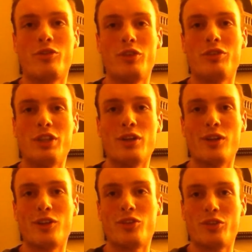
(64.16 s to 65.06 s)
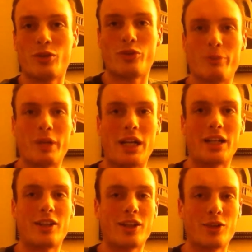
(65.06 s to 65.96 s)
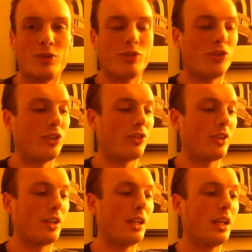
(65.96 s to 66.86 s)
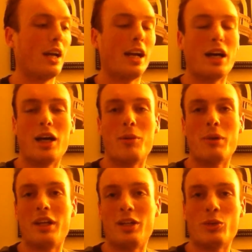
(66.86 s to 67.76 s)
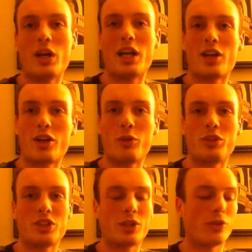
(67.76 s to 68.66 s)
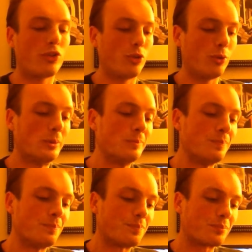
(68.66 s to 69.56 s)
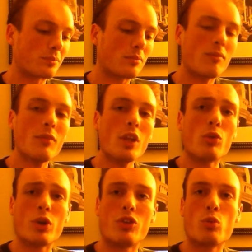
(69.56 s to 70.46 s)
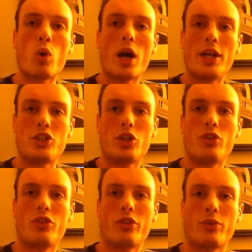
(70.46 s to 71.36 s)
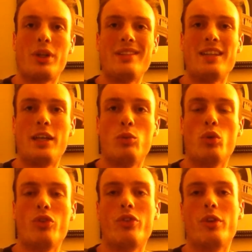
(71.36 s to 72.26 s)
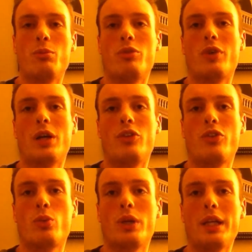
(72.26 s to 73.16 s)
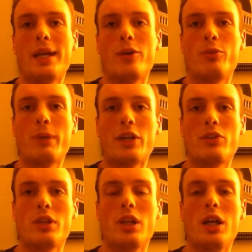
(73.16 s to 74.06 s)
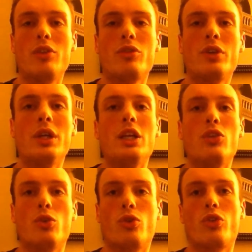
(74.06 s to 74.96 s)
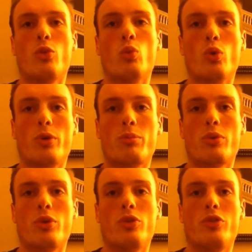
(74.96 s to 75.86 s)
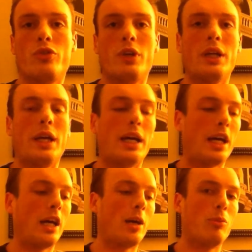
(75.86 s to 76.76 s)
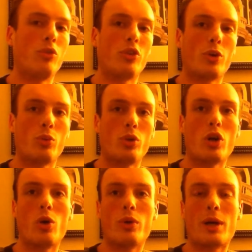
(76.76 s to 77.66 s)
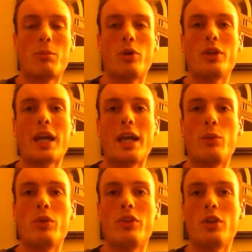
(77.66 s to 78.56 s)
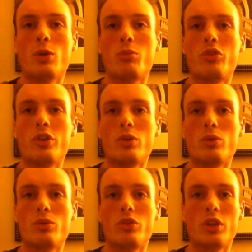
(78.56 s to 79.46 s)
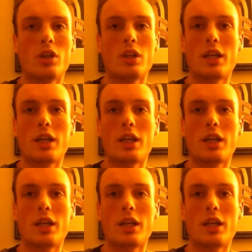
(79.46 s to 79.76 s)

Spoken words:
for $50, so it was a bargain. I couldn't resist it, and in a way, I kind of wish I got two. Reason why I chose the 310 was that it provides 20 hours battery life. It's also waterproof, so it would hold up okay with the obstacles,